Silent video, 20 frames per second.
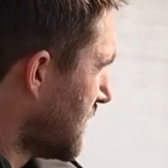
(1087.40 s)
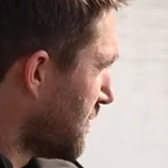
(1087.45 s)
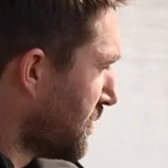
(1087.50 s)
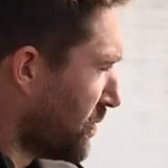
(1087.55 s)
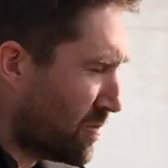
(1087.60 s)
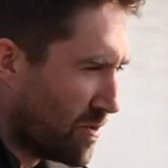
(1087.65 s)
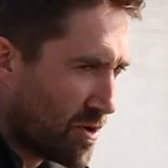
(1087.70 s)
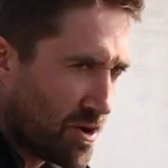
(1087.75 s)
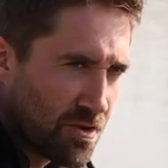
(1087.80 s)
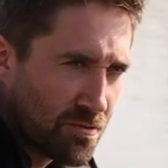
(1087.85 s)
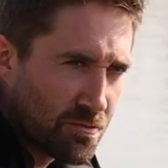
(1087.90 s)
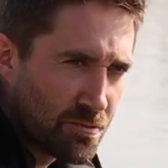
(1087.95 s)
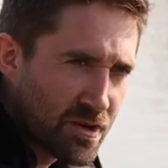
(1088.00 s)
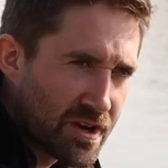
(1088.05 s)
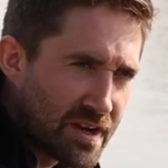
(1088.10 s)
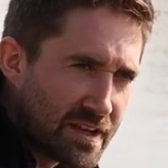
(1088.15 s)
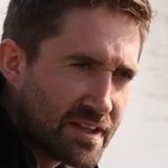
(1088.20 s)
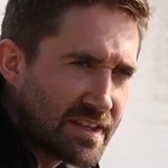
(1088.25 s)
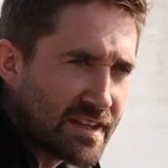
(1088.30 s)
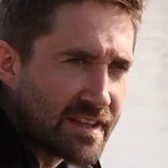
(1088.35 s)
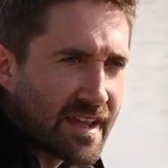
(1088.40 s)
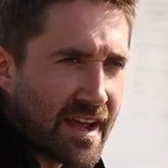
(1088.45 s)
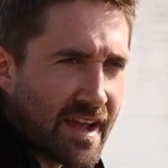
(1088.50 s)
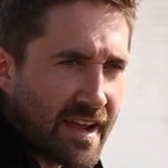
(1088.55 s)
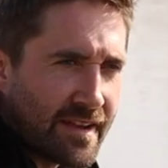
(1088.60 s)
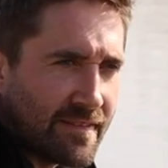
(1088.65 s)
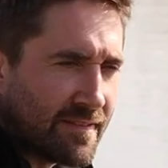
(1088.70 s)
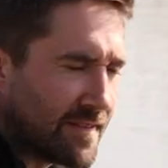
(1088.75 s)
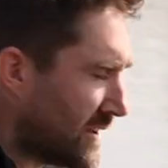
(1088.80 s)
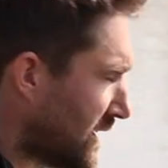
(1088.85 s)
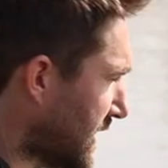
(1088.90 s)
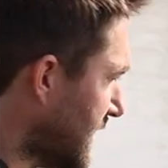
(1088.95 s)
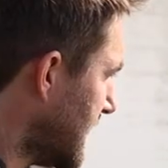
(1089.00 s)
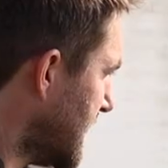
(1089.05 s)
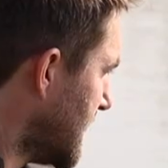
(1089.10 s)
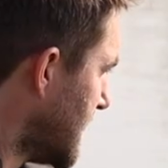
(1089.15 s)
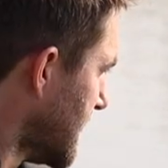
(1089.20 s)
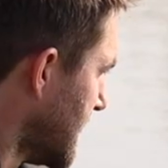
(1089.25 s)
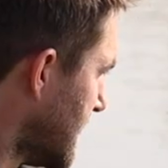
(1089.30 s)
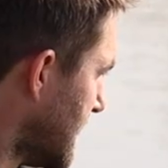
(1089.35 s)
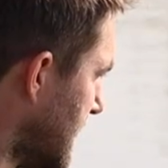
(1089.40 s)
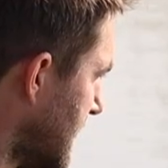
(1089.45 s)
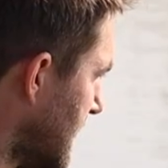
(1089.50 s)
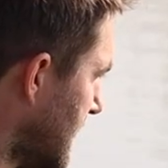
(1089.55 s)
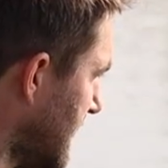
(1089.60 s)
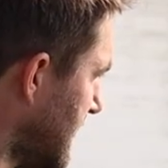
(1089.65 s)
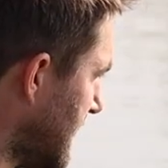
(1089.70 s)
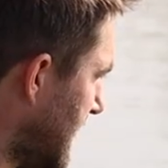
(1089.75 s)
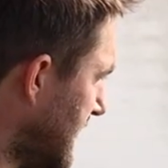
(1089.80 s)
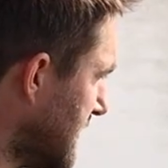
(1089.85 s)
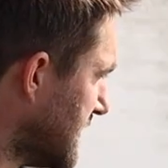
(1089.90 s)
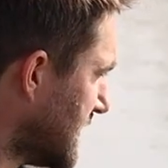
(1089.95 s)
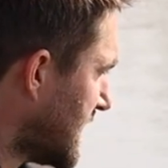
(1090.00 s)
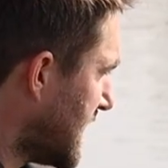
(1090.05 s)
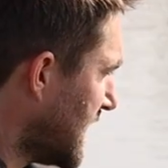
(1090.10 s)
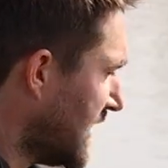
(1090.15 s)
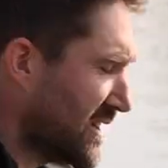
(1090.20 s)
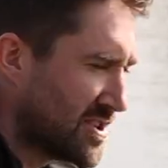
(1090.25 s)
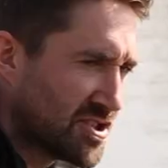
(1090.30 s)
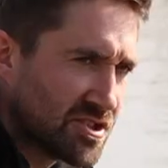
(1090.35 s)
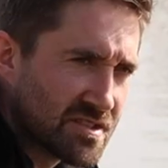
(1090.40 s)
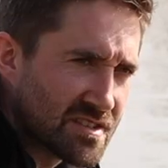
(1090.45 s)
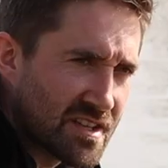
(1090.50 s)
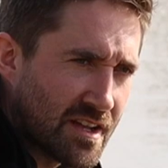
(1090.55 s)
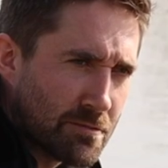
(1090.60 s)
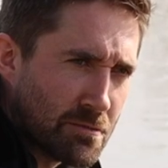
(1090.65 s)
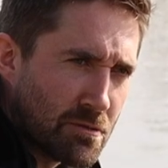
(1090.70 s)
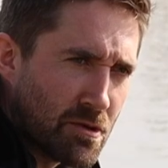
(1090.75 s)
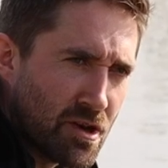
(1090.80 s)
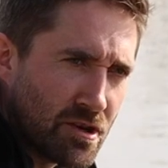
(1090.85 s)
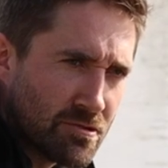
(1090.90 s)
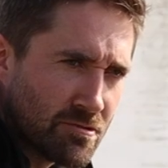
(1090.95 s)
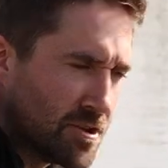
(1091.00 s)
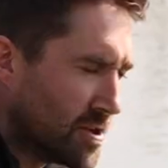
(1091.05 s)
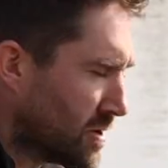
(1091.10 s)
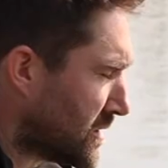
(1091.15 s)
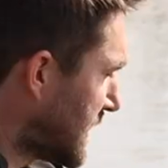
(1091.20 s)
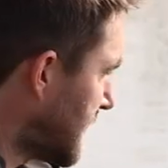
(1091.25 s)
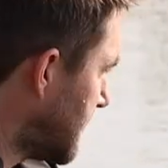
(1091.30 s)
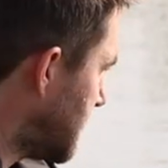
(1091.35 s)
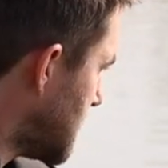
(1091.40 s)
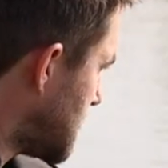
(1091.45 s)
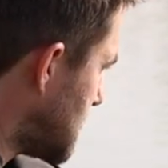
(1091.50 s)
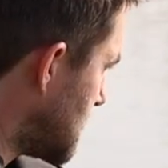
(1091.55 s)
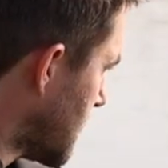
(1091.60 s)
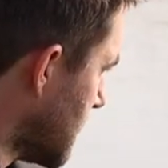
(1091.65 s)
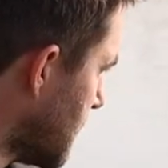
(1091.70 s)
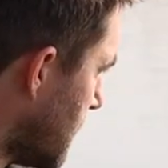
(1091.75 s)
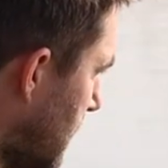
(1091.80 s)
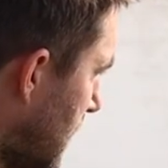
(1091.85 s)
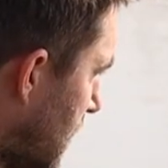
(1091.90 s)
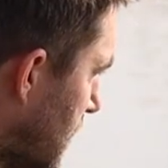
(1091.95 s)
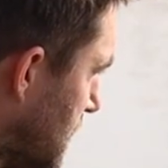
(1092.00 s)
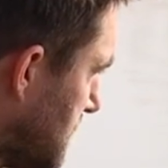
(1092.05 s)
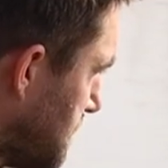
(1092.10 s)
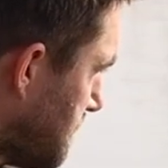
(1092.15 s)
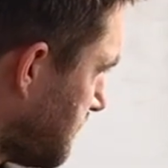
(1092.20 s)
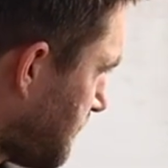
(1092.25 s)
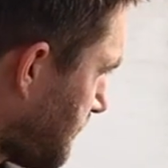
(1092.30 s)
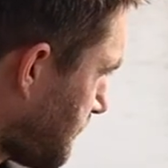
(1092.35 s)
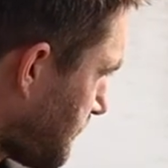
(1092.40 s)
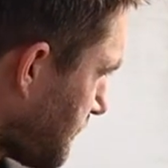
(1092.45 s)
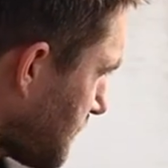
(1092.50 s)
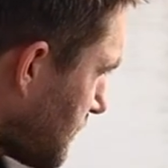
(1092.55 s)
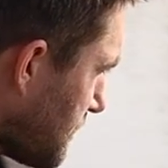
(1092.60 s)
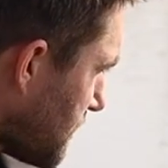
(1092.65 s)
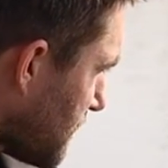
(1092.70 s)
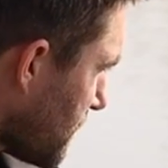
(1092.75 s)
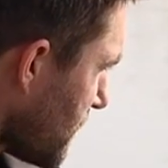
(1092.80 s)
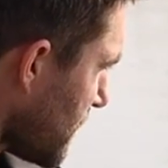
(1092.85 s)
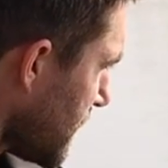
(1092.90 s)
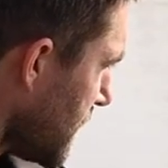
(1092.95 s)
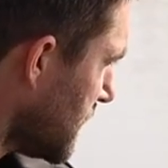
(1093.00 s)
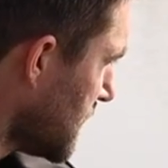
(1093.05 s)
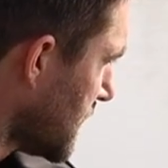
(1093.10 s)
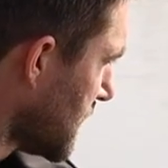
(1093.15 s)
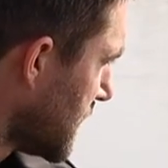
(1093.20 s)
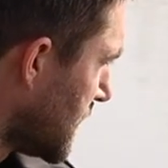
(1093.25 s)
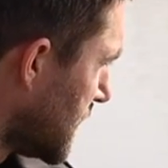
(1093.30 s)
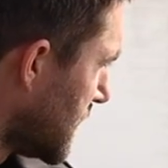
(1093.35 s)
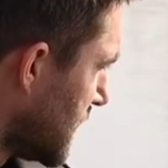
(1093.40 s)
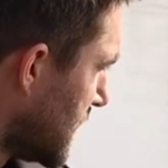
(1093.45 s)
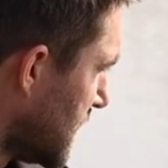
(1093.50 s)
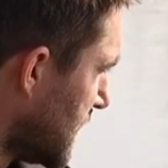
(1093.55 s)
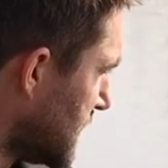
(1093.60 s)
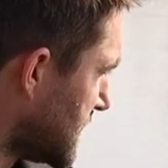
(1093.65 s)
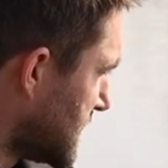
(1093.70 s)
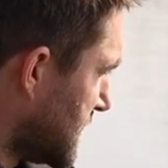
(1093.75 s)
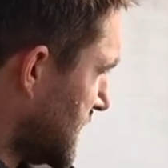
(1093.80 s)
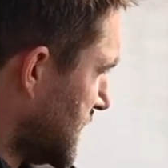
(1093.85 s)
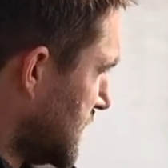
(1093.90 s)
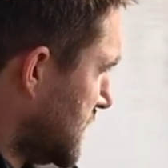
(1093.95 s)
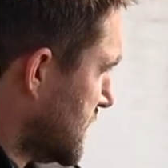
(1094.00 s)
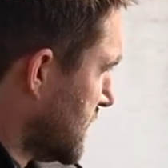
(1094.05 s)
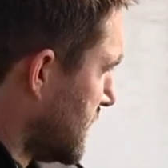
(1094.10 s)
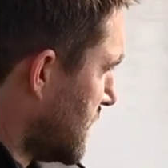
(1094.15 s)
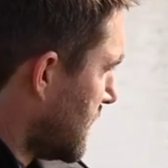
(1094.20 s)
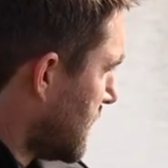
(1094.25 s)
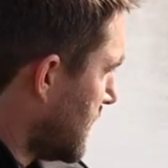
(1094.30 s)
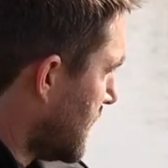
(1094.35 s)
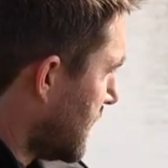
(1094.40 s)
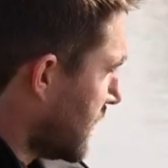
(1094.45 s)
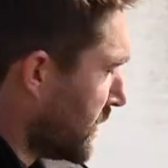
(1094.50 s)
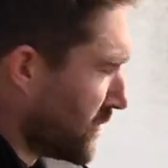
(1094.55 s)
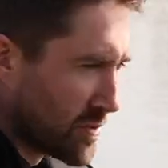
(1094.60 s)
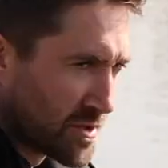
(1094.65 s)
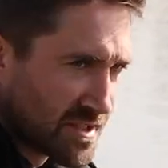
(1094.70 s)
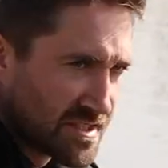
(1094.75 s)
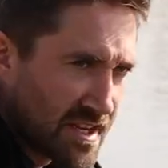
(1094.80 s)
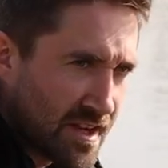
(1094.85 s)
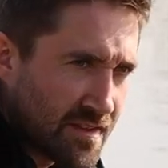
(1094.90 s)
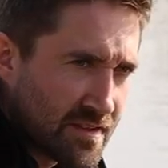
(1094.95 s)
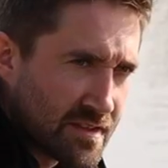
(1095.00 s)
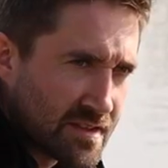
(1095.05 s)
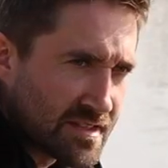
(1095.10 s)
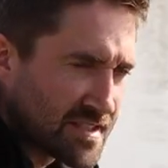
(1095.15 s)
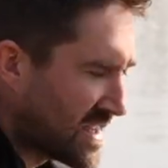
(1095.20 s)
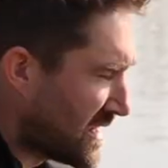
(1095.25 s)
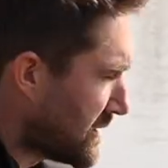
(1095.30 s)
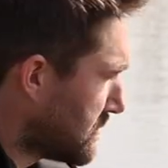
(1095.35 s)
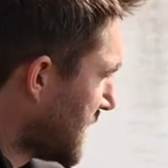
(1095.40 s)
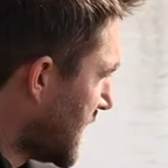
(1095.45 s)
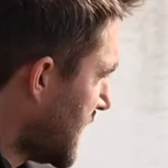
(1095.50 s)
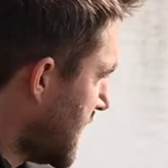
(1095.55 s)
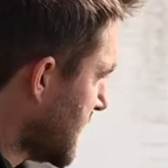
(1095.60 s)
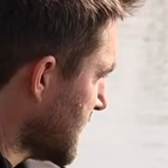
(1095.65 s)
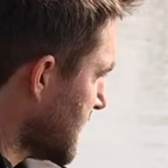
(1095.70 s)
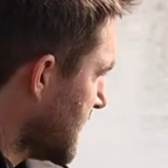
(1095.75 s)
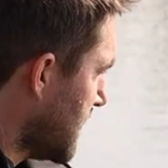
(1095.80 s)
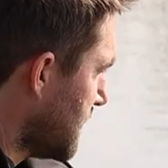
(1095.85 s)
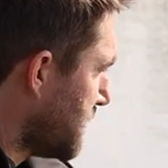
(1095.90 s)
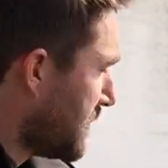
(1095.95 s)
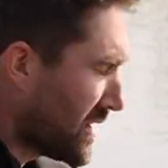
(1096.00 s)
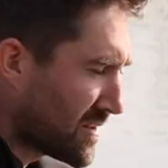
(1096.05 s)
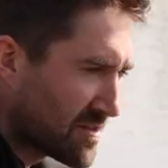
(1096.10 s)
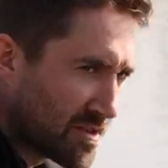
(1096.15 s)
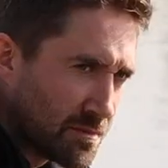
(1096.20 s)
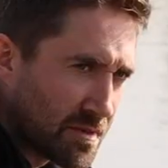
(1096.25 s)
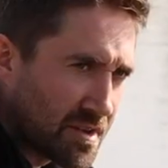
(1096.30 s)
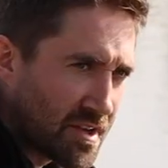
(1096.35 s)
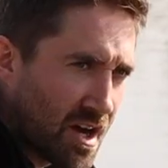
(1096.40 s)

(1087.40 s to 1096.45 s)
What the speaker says: We weren't really getting the indications like we were earlier fishing on the bottom. So over exactly the same line, I picked up my